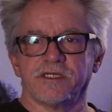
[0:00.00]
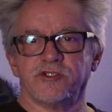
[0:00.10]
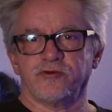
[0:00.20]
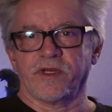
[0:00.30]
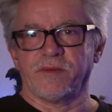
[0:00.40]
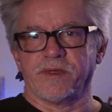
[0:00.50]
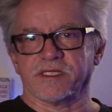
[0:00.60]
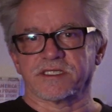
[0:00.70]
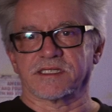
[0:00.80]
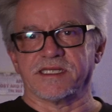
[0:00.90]
dreamy
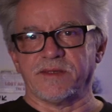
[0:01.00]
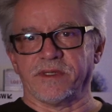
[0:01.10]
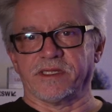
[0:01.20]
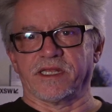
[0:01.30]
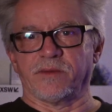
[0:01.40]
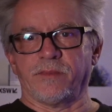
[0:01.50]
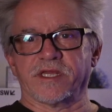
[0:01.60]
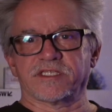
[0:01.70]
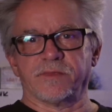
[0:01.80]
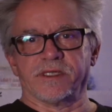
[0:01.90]
and sleepy that it
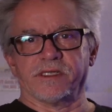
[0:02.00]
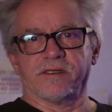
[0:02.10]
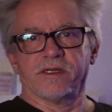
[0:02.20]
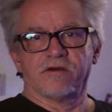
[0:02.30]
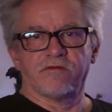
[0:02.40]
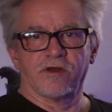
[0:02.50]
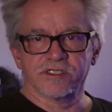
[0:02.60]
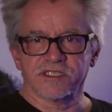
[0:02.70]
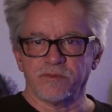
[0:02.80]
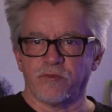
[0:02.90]
makes me fall
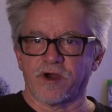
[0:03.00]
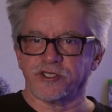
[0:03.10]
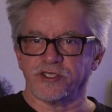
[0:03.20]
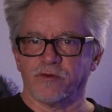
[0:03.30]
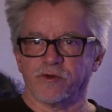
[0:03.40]
asleep watching it,